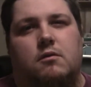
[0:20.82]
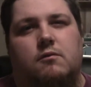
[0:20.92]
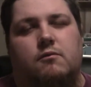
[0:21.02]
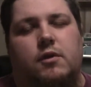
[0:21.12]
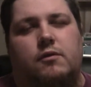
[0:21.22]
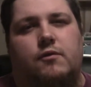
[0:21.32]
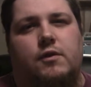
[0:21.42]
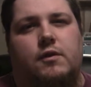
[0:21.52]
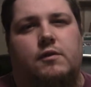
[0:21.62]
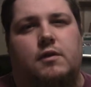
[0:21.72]
Reason for
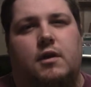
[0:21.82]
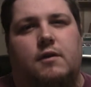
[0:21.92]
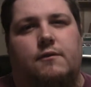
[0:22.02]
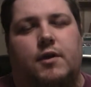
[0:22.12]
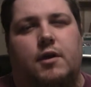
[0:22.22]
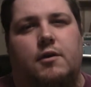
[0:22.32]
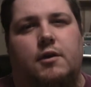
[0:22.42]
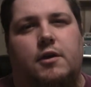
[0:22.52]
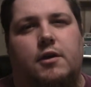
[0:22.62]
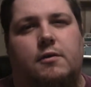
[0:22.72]
this kind of
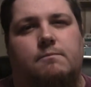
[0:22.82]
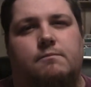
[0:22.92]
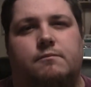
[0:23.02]
varied.